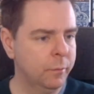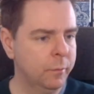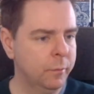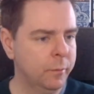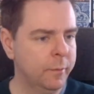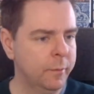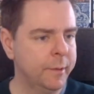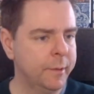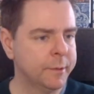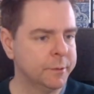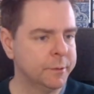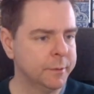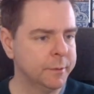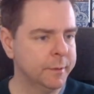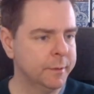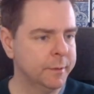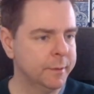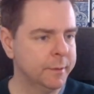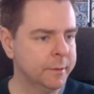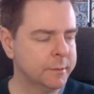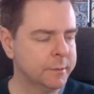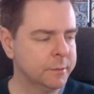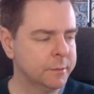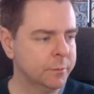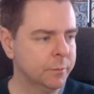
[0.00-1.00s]
well, actually,
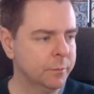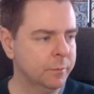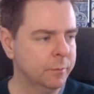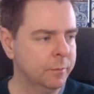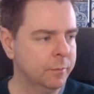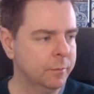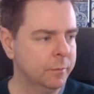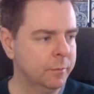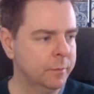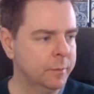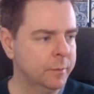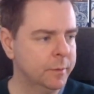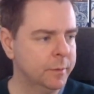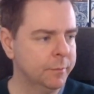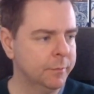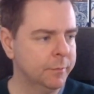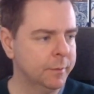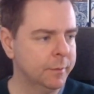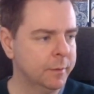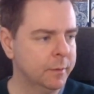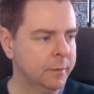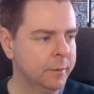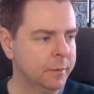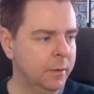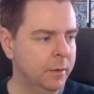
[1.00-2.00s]
that's different.